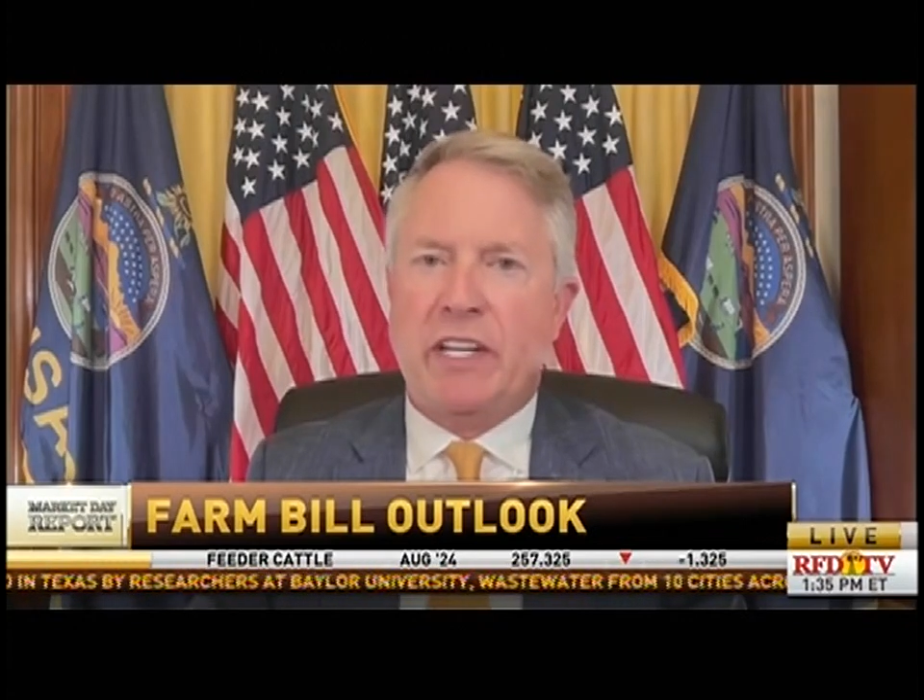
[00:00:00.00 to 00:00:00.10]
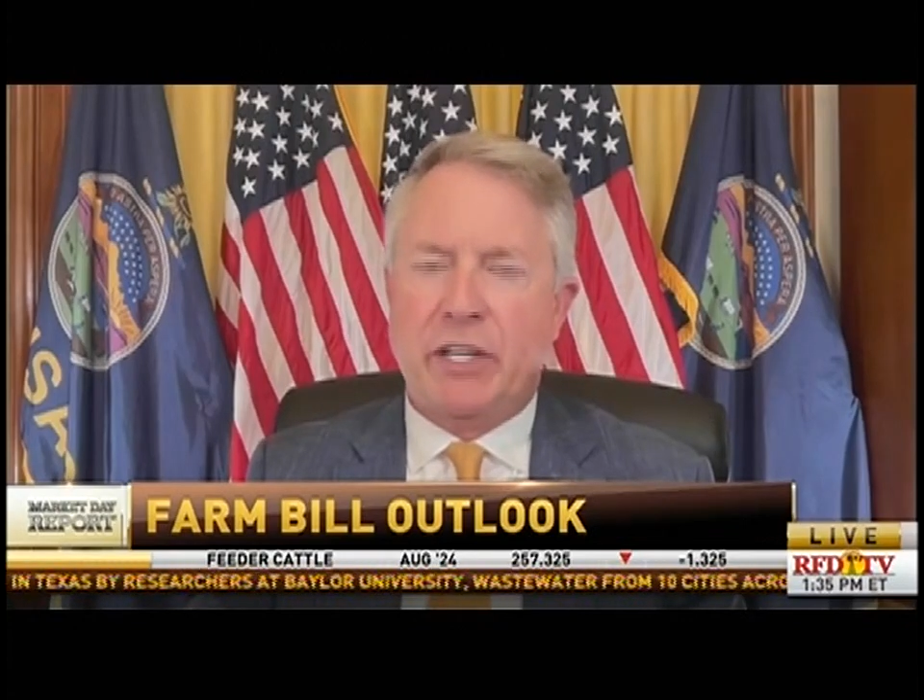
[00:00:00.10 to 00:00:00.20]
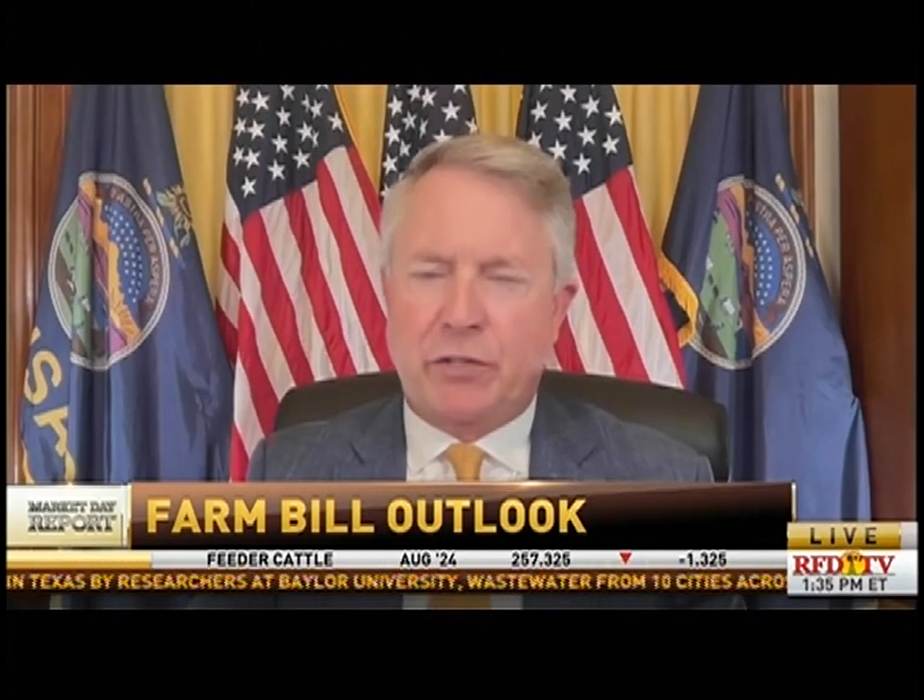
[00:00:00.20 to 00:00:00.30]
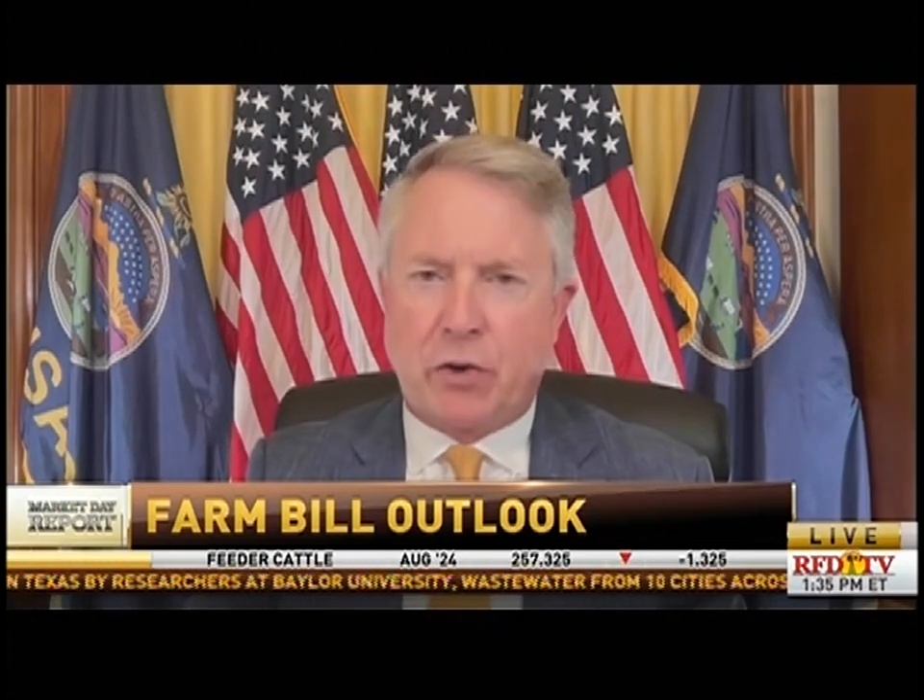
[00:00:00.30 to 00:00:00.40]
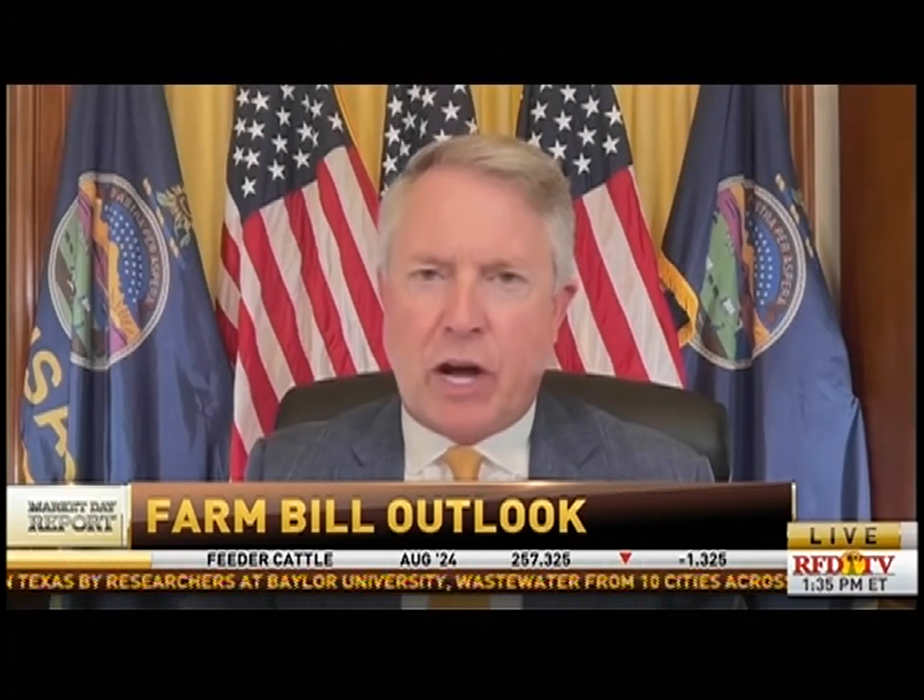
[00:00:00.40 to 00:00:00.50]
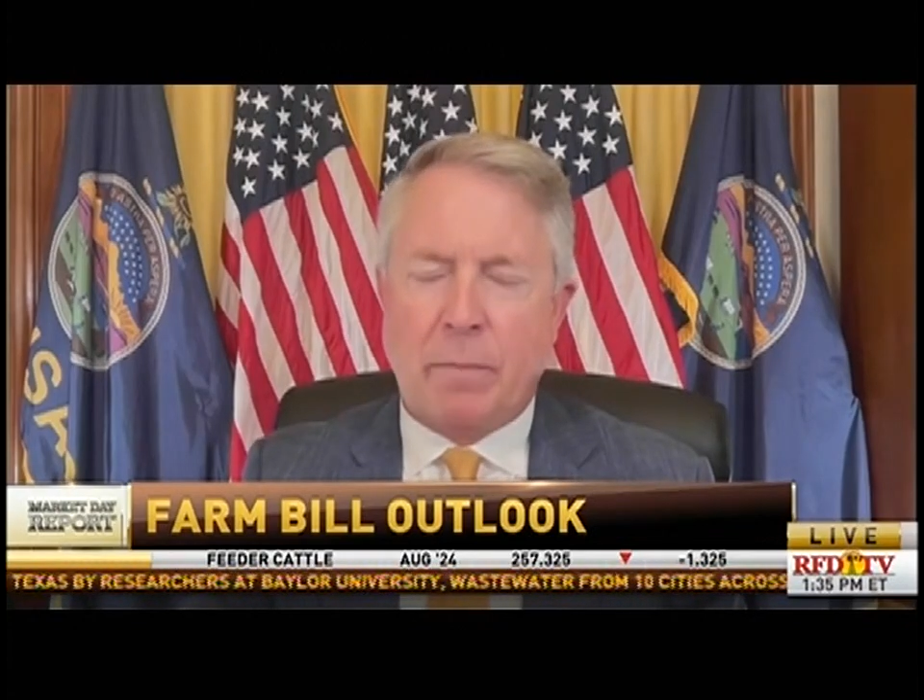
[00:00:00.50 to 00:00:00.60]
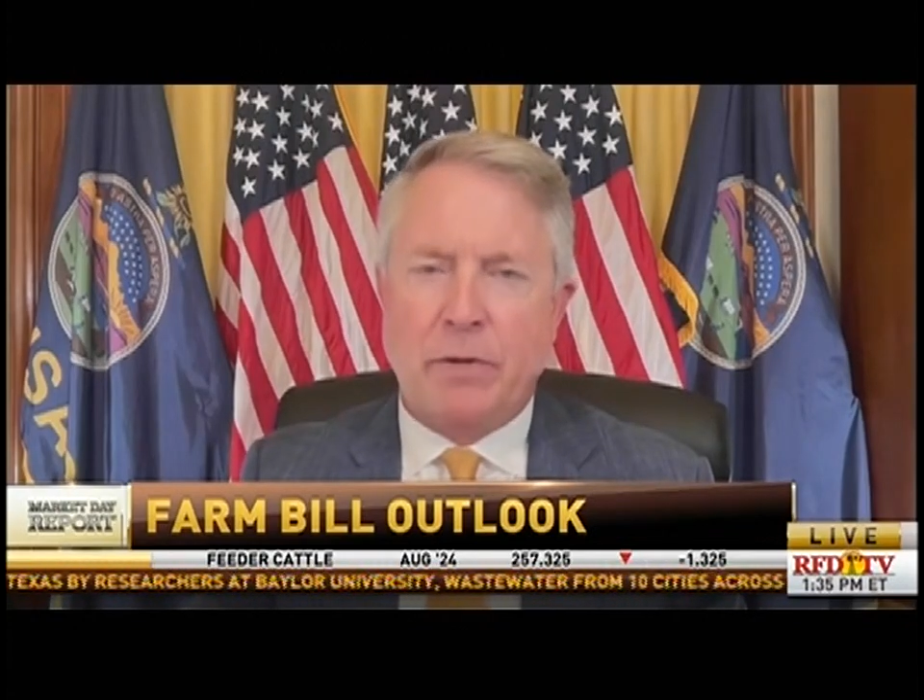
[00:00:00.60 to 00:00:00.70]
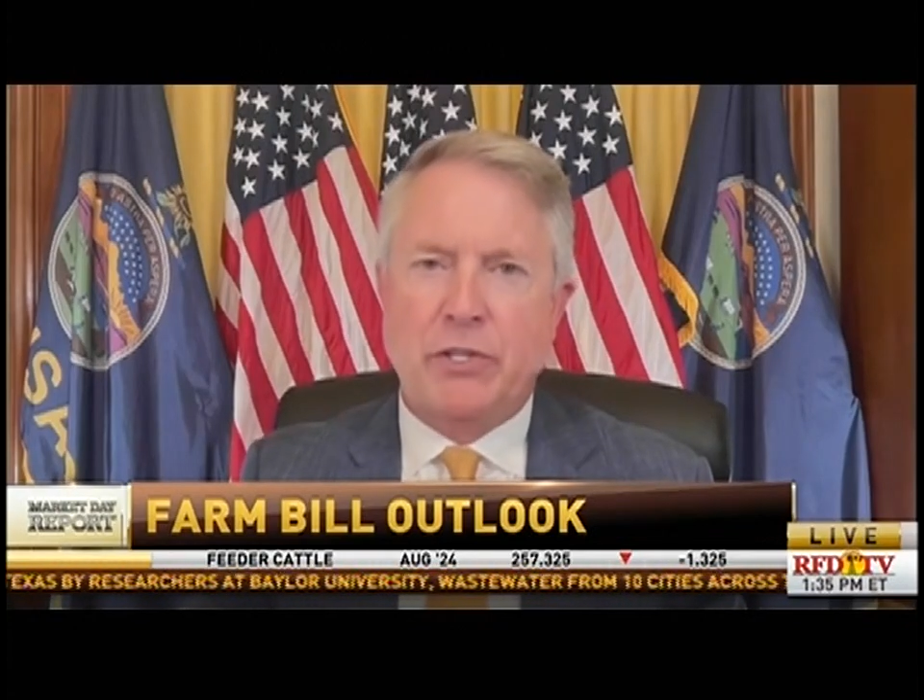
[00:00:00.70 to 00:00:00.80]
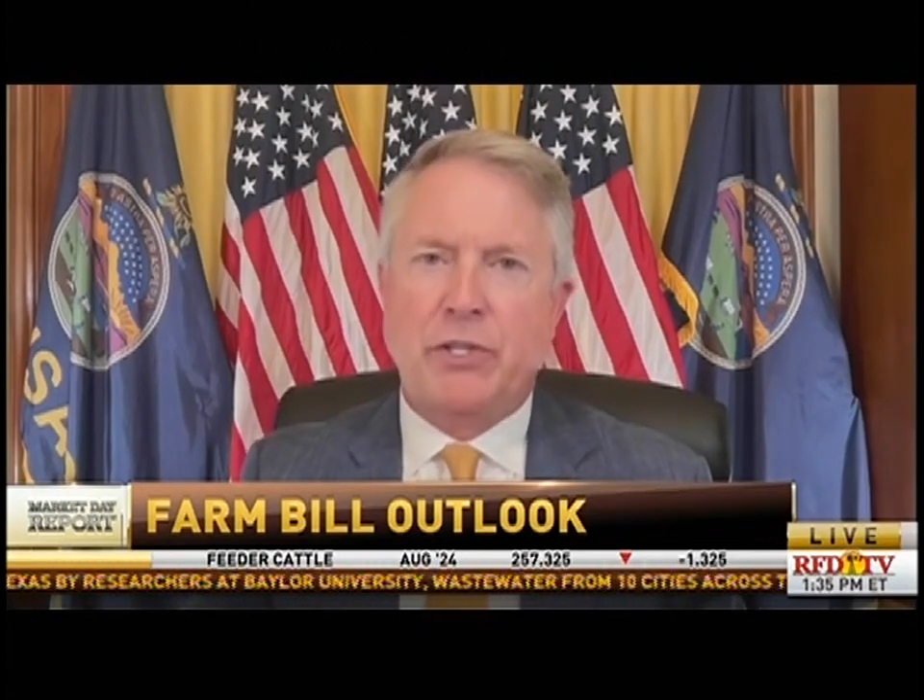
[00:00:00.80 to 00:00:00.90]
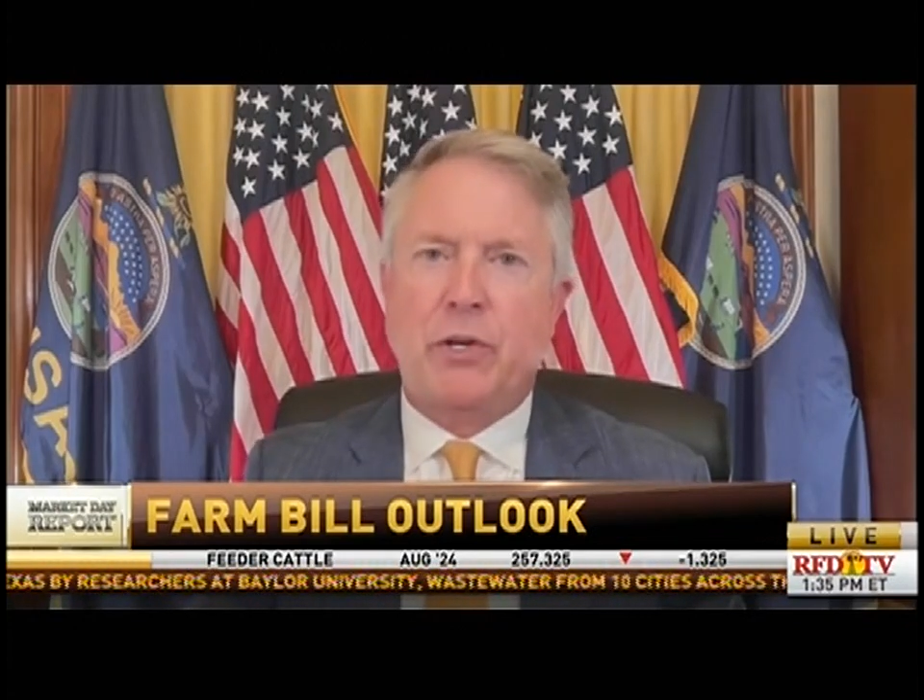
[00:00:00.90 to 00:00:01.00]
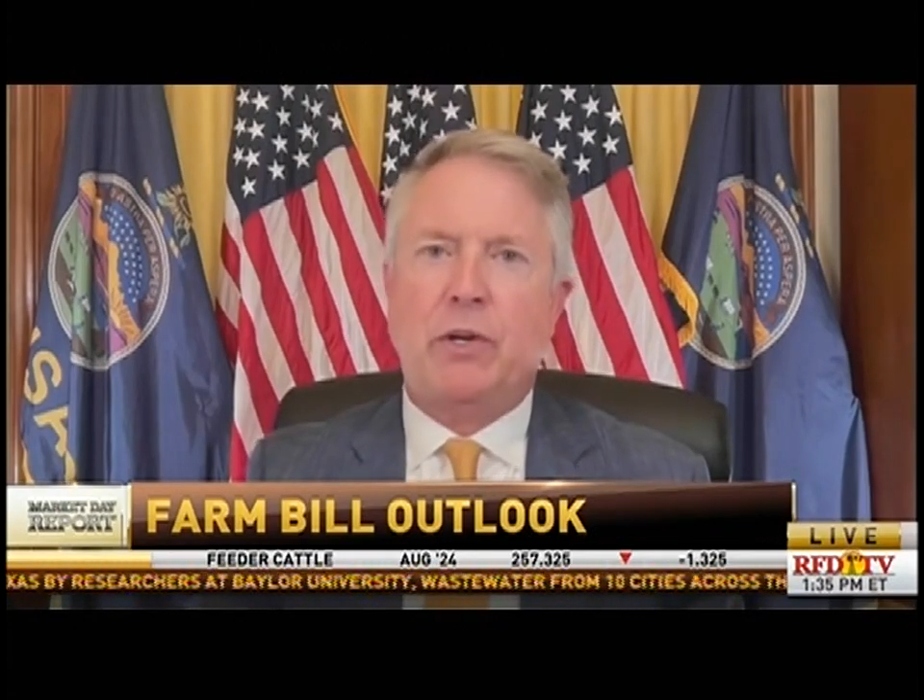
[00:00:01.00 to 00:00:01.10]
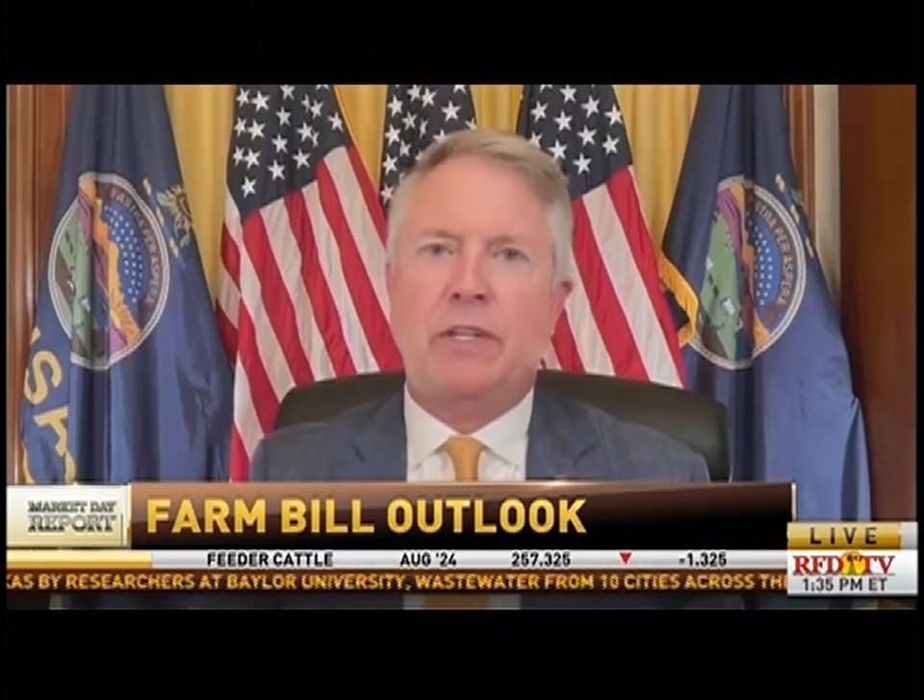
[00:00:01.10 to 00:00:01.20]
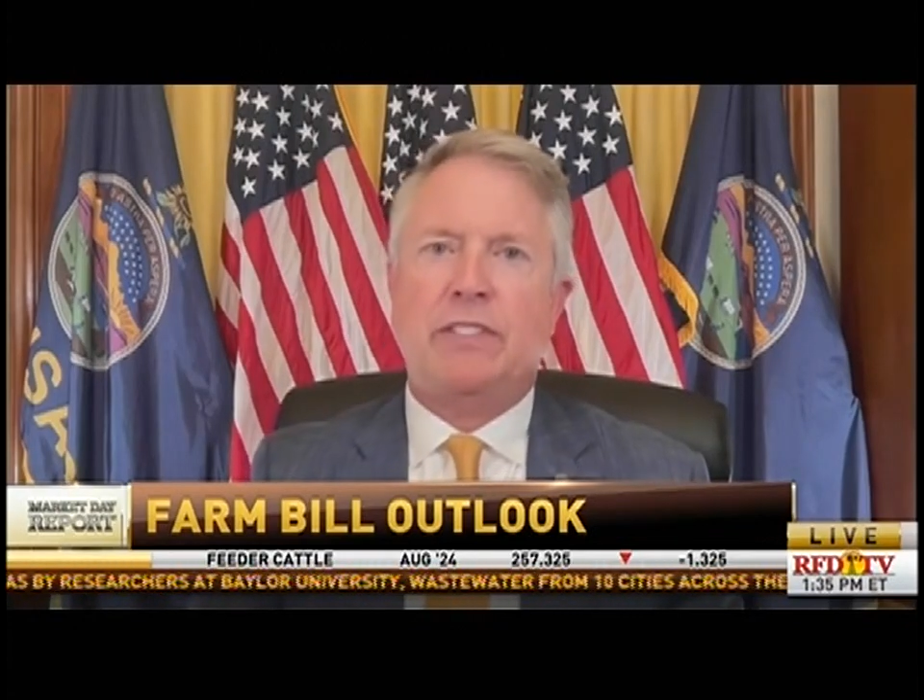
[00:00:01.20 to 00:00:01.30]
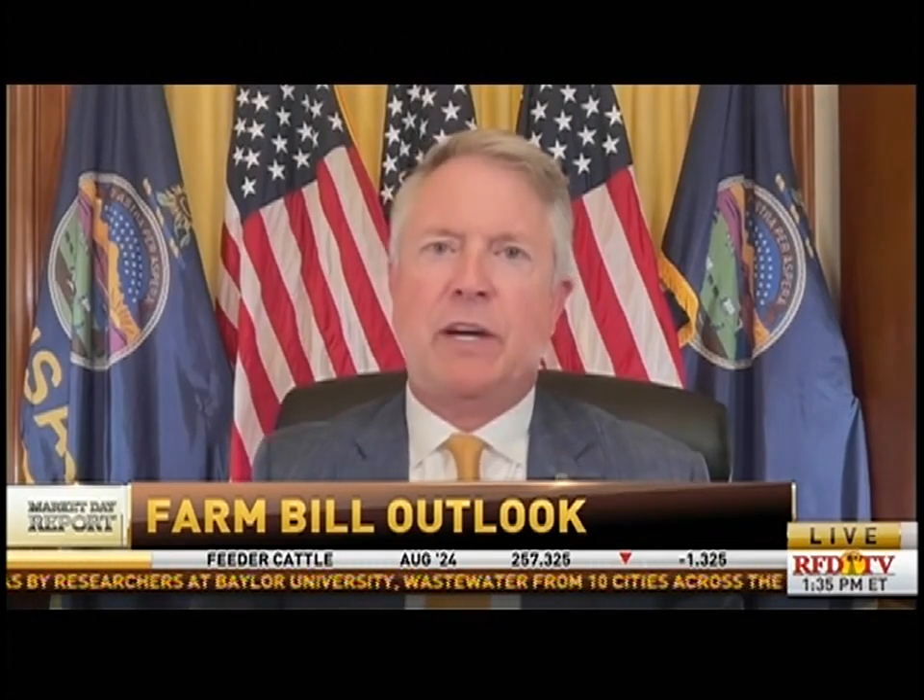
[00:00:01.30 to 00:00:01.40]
good crop insurance,